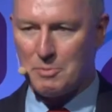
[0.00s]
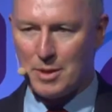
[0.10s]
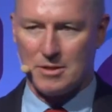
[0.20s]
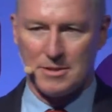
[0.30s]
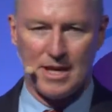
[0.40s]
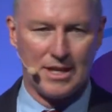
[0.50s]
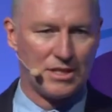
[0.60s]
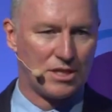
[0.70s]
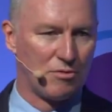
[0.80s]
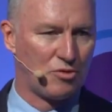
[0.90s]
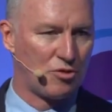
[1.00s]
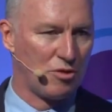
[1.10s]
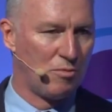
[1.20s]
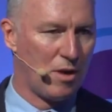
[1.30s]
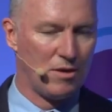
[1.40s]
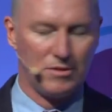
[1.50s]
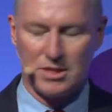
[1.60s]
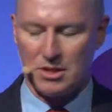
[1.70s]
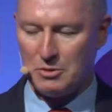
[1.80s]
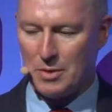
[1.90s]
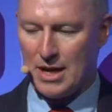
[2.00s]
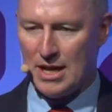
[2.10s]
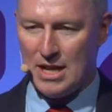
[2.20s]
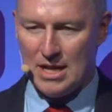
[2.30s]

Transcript: because that is the true road to